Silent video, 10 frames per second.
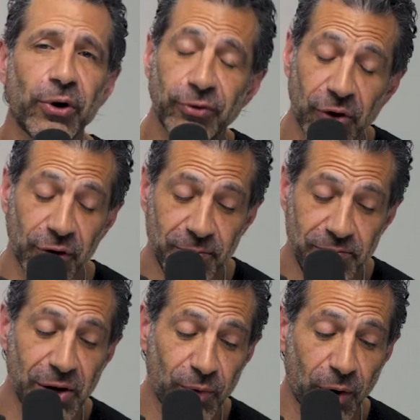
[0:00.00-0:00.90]
If we don't
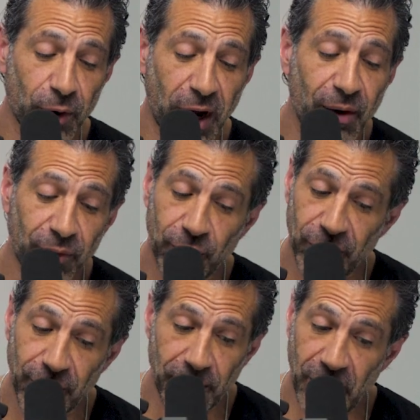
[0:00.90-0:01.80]
admit where we're at
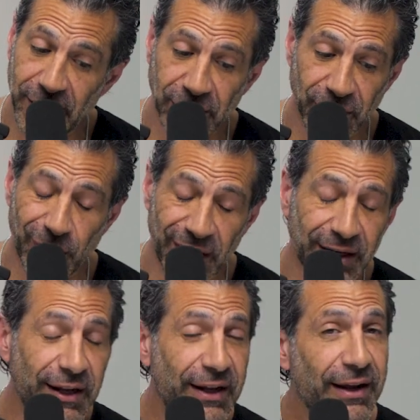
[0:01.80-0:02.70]
with our money, you know what?